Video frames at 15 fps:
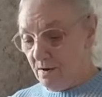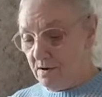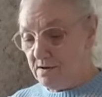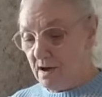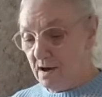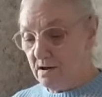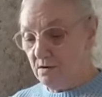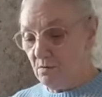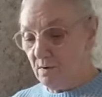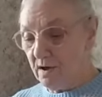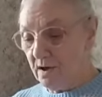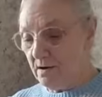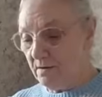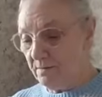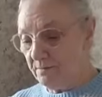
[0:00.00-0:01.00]
But
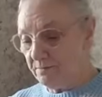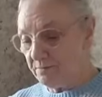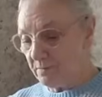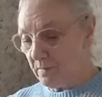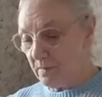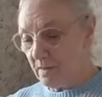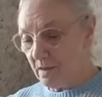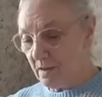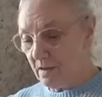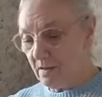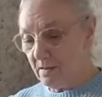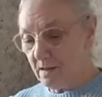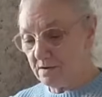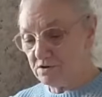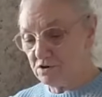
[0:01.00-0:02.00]
anyway,
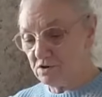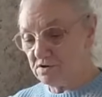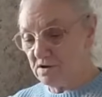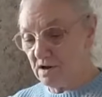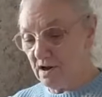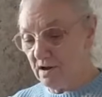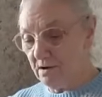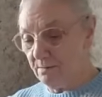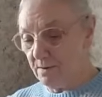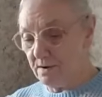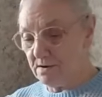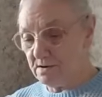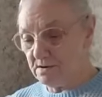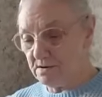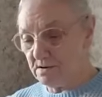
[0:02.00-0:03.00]
that's just a little
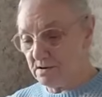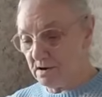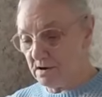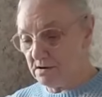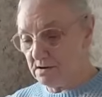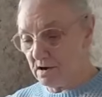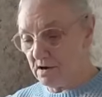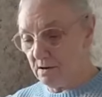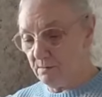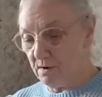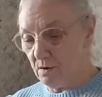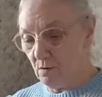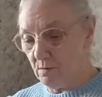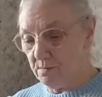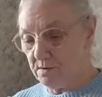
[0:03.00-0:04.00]
bit today to
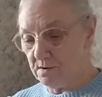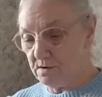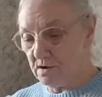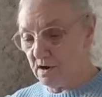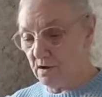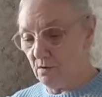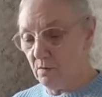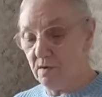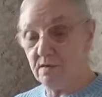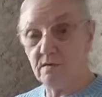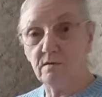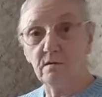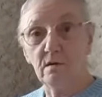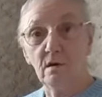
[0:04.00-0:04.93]
keep you up to date with